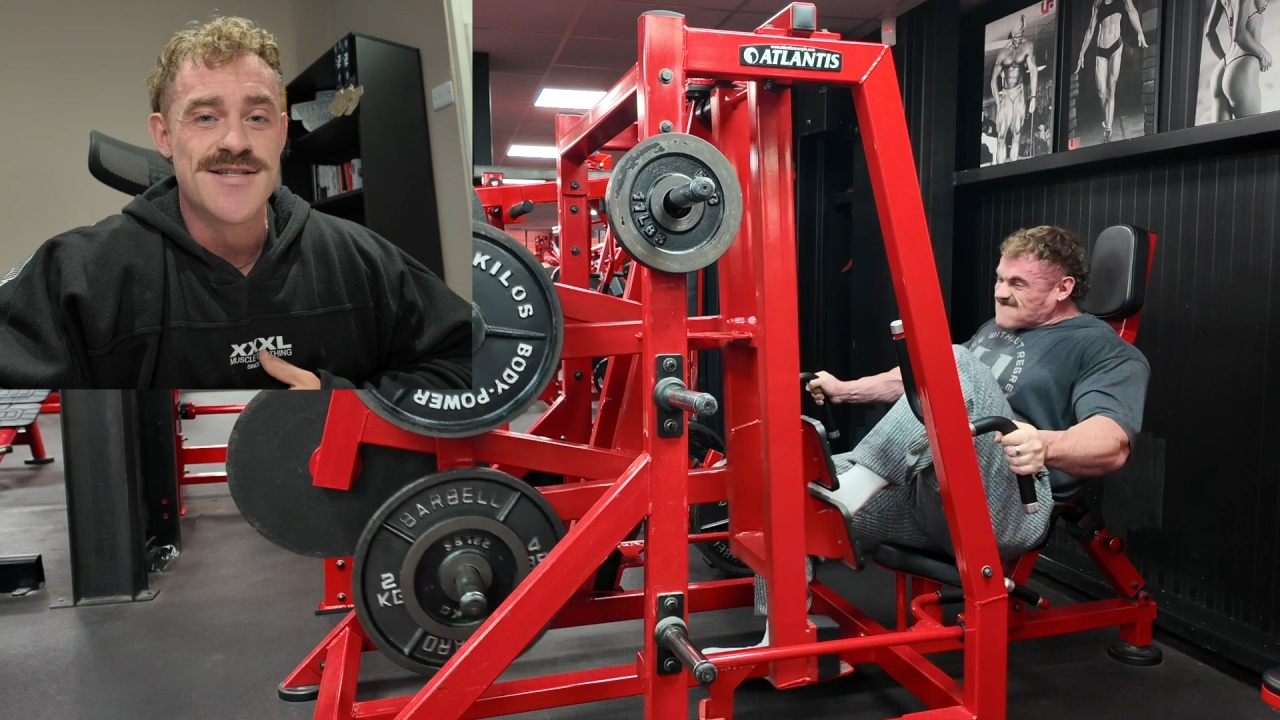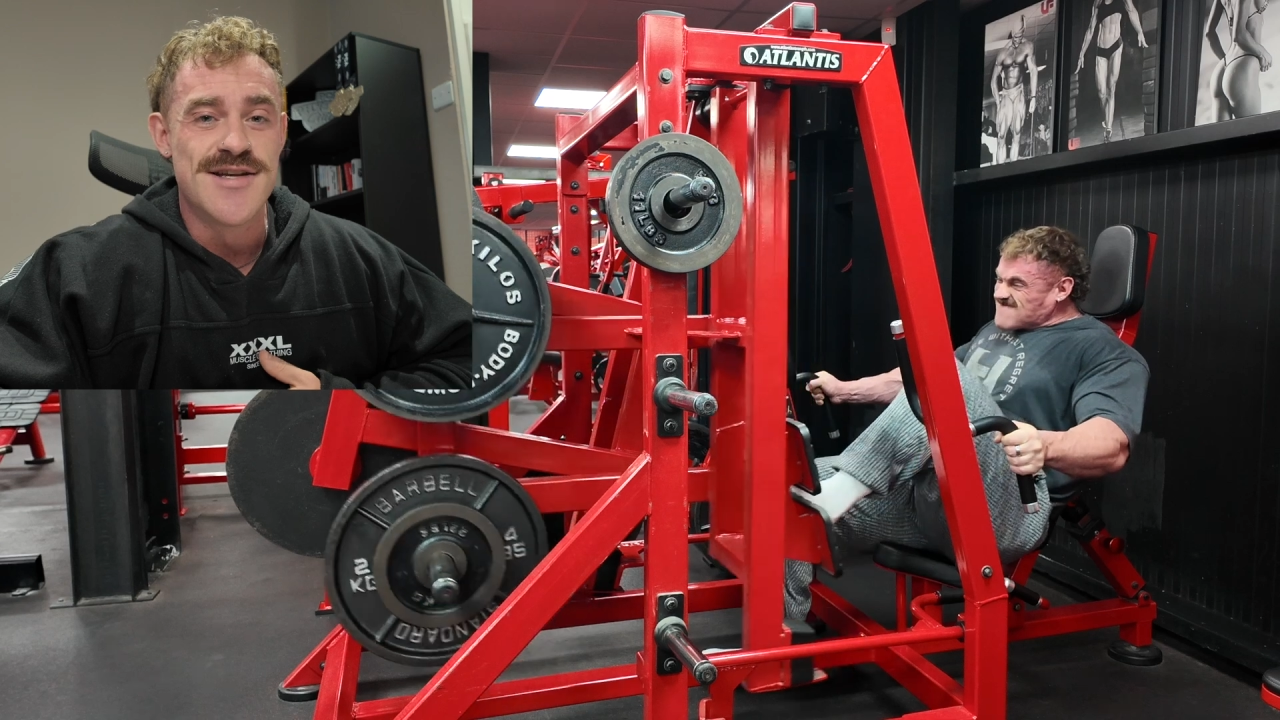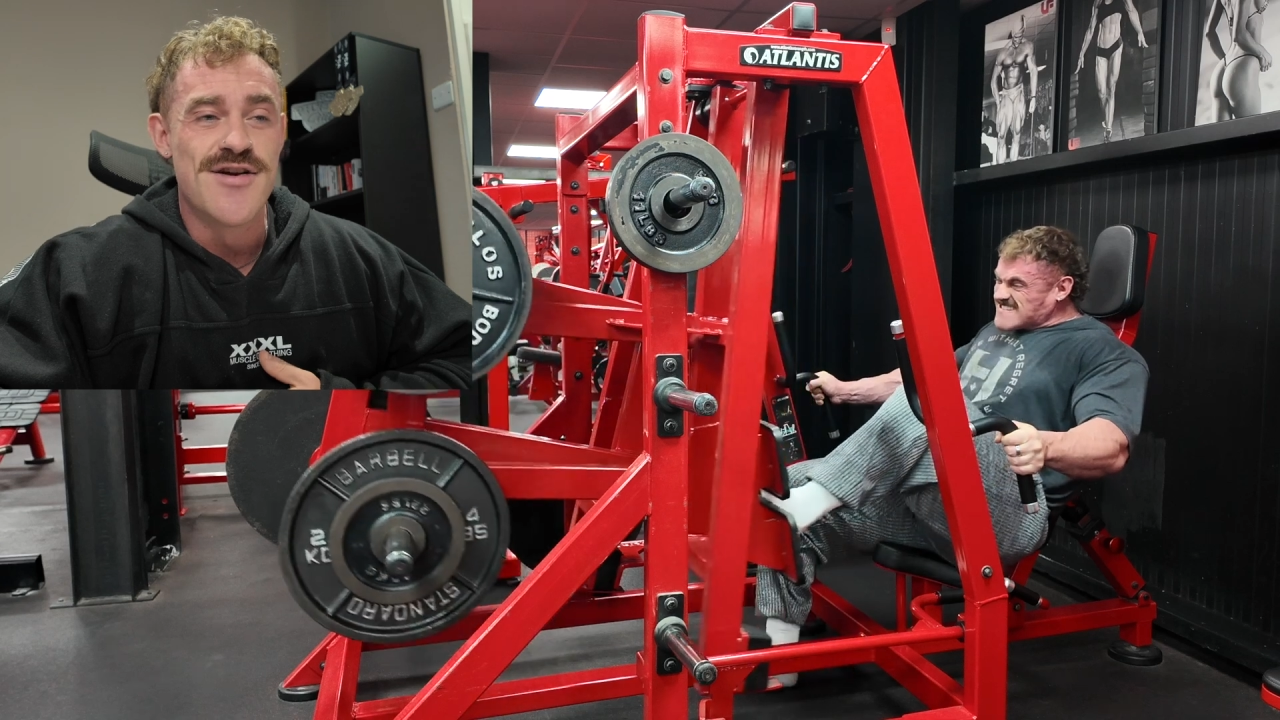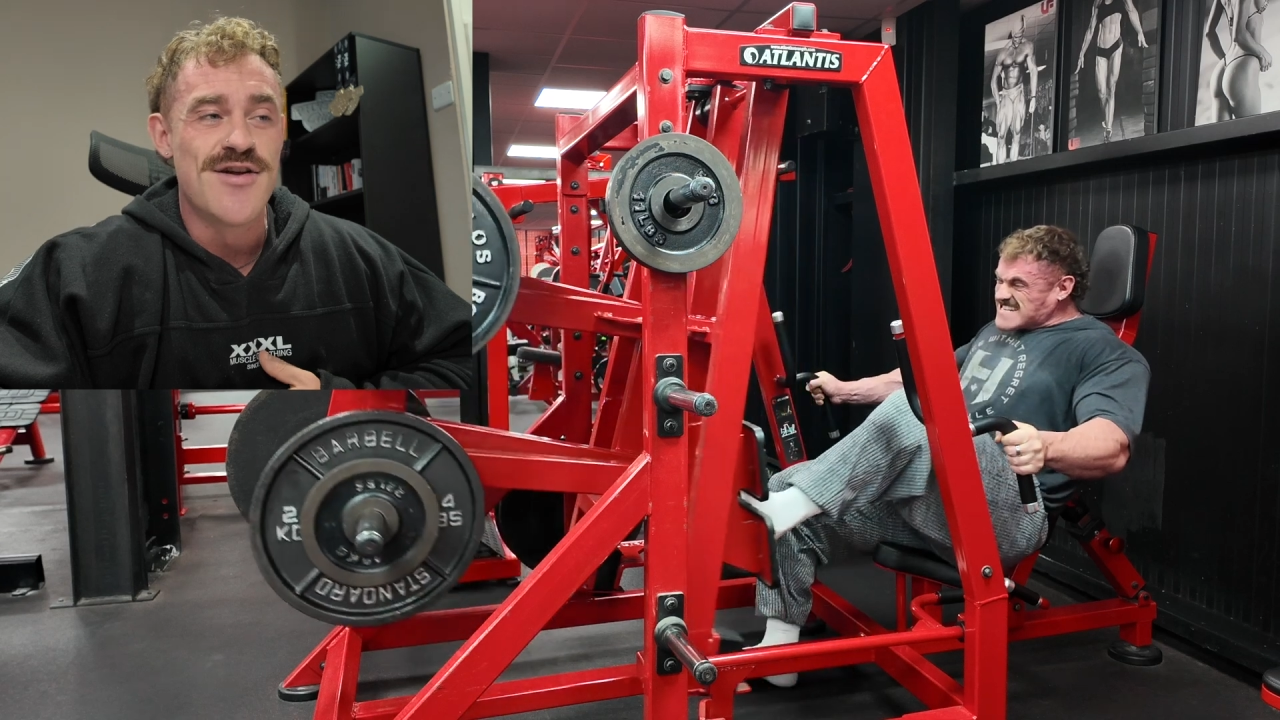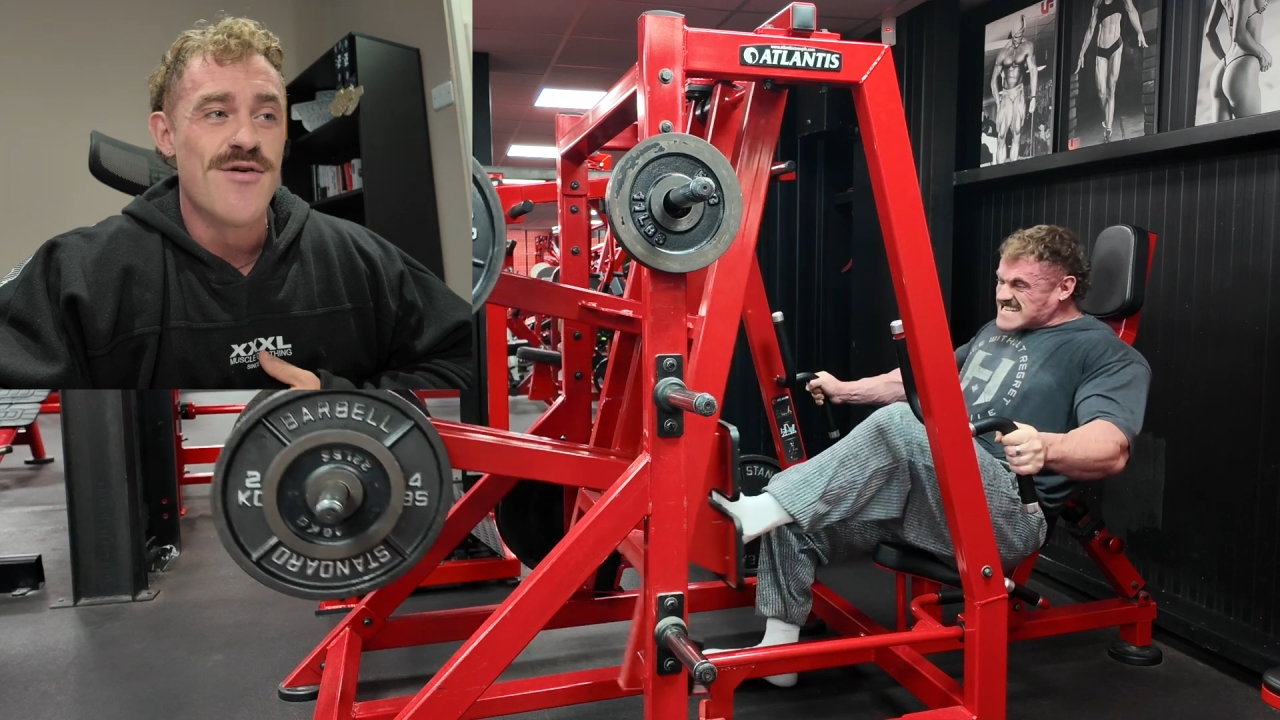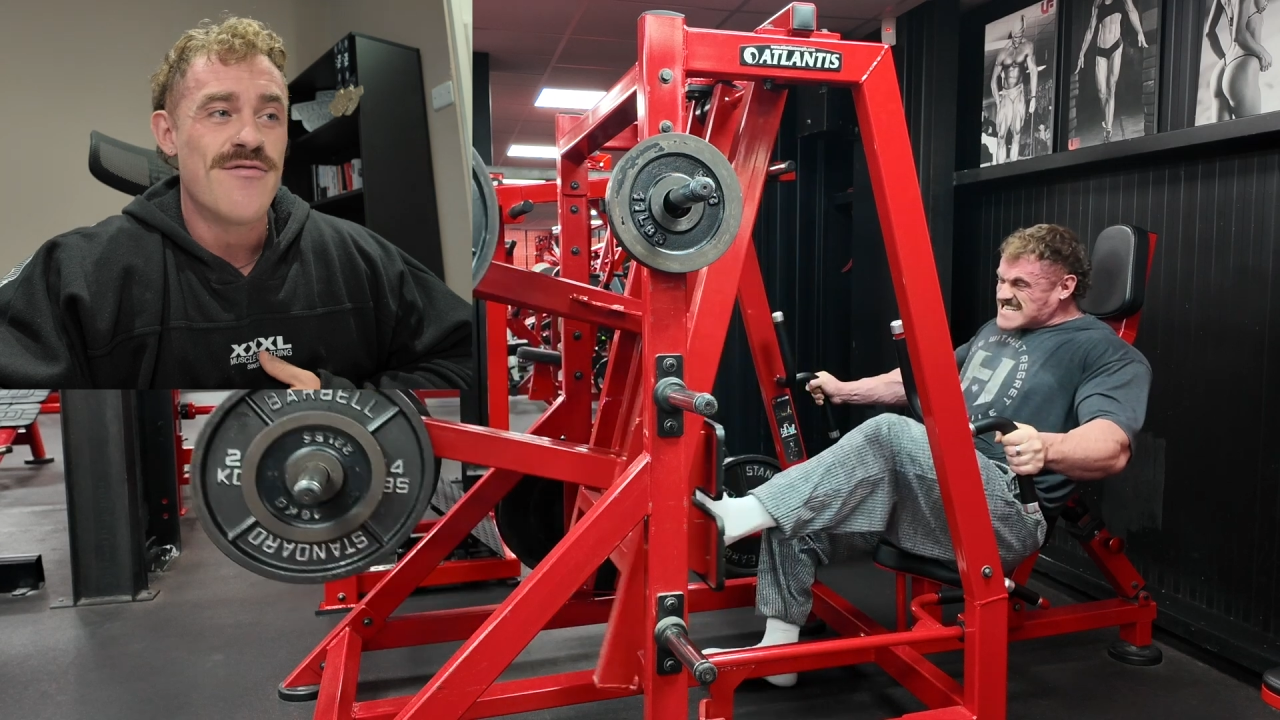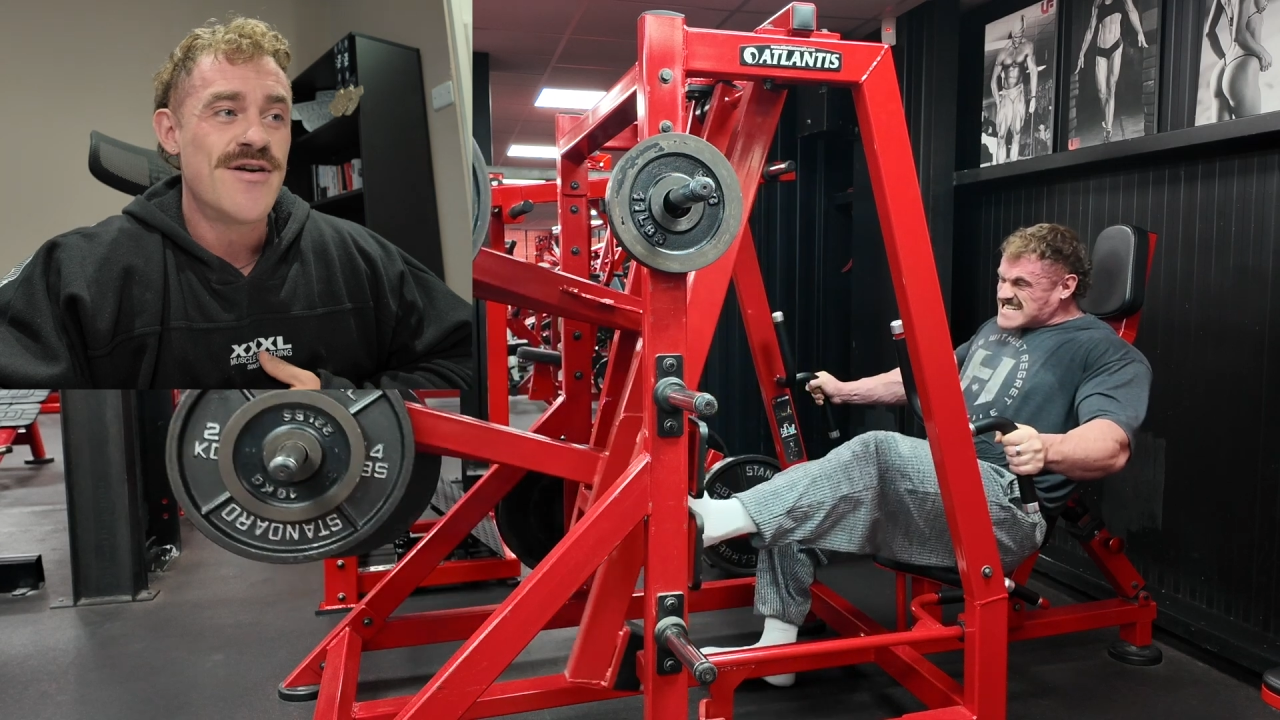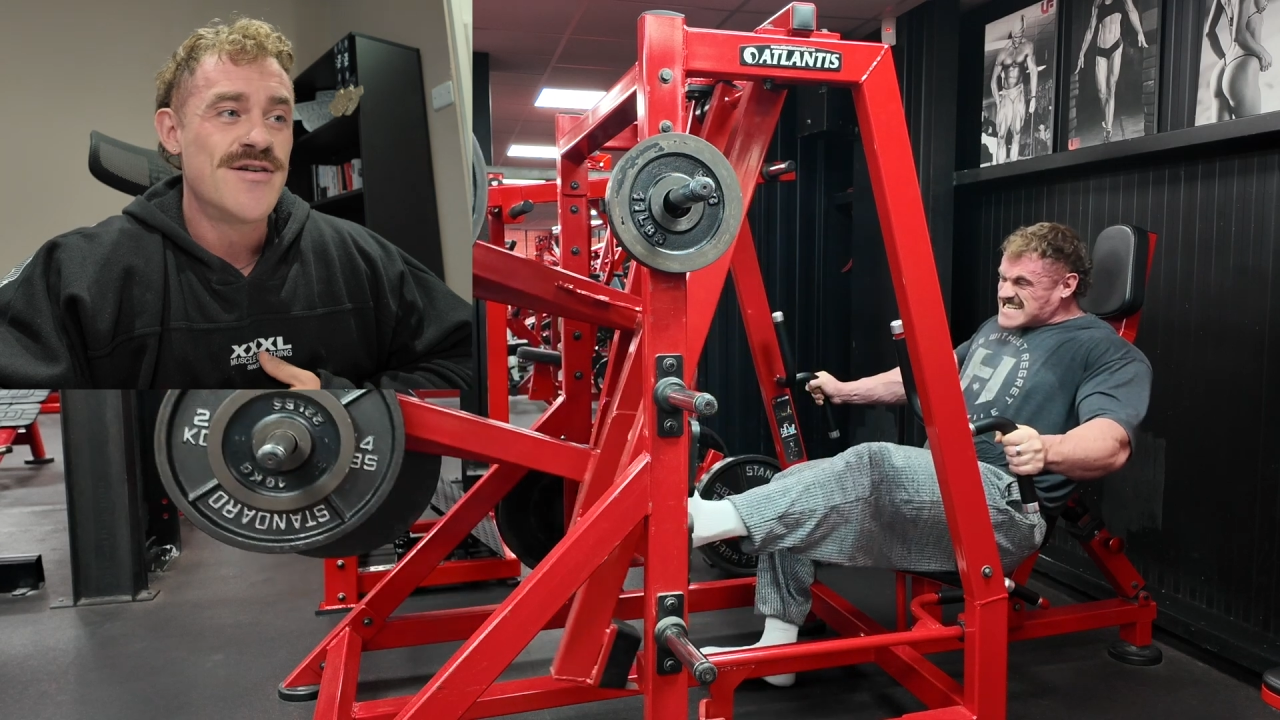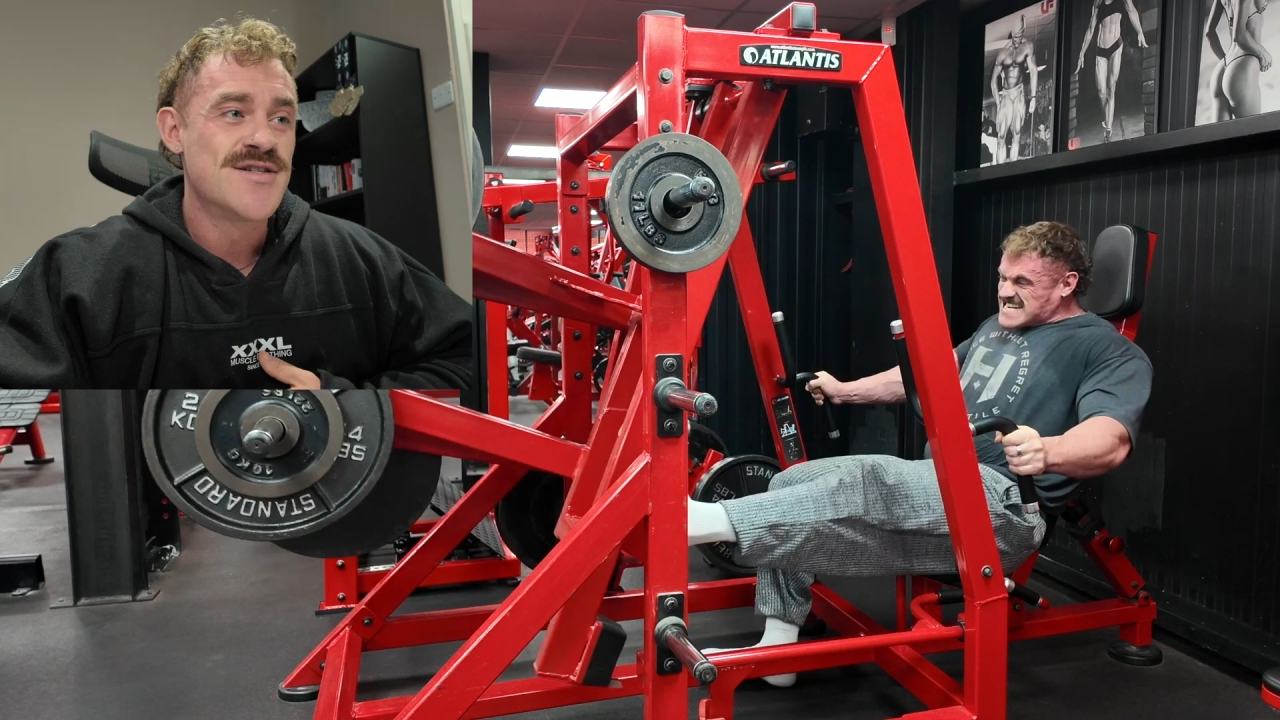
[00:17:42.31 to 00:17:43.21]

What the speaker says: is nearly over.